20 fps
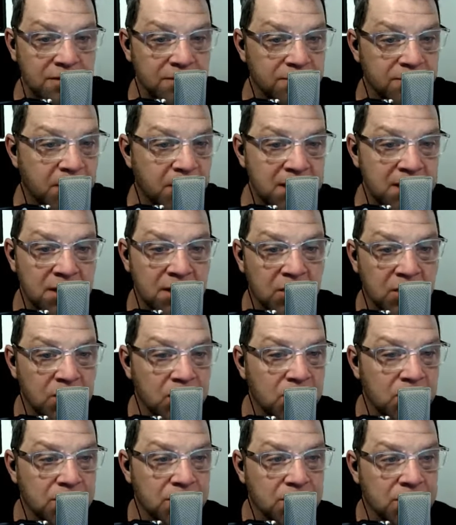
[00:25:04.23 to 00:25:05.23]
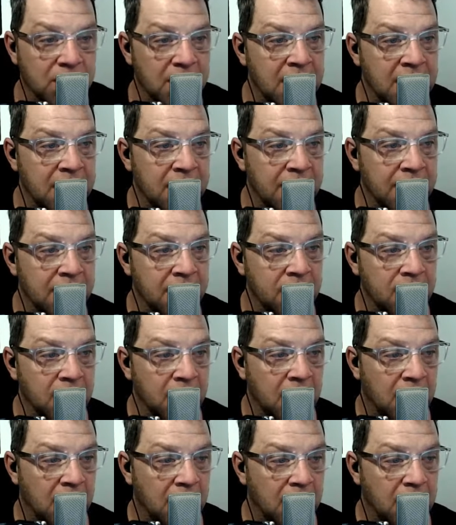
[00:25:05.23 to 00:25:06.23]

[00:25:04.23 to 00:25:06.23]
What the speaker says: of bicycles and